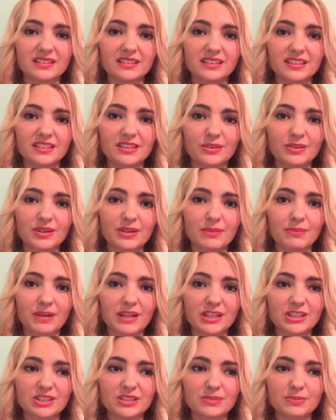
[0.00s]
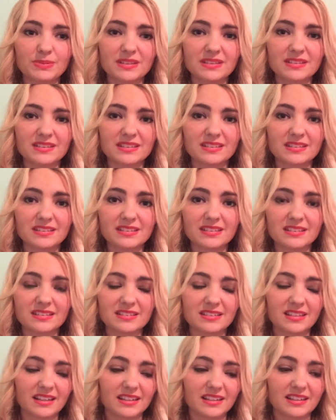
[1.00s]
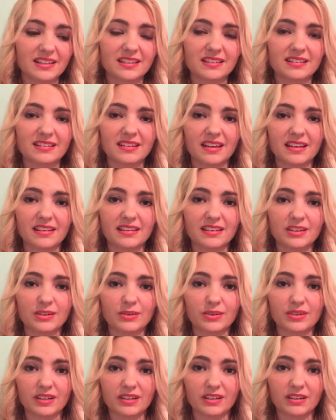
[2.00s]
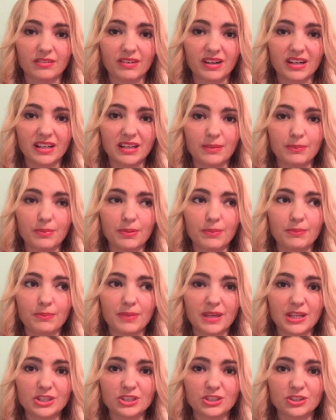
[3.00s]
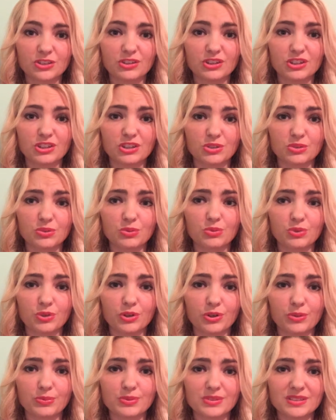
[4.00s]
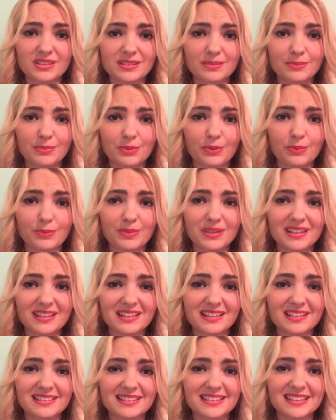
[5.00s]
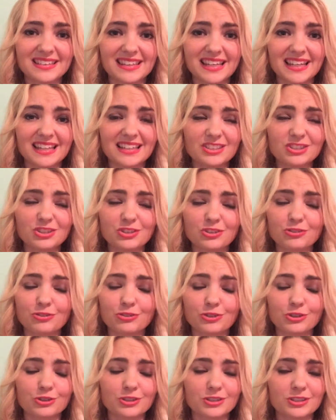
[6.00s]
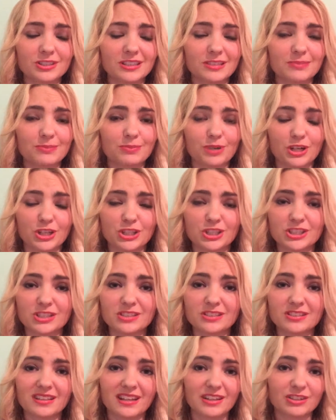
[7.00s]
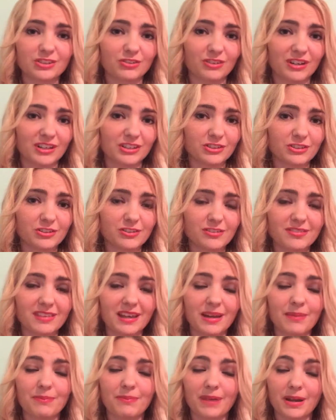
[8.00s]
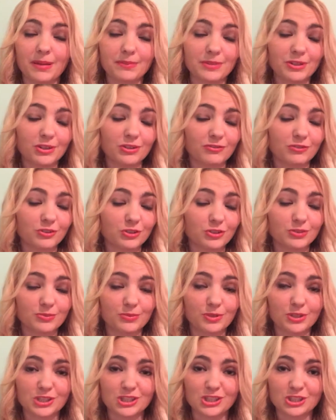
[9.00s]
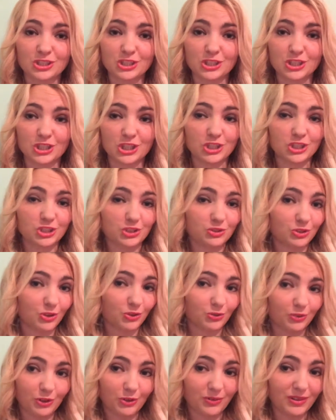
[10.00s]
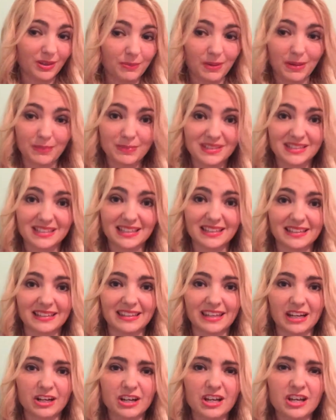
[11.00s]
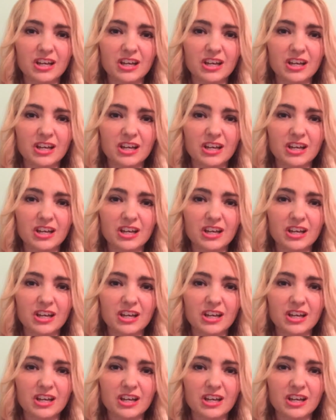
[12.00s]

You know, it might just be as easy as signing in and then going and get ready, but make sure that you look presentable, because that is your first impression to that director. That might be your first impression to the judge. You don't know, they might be standing there.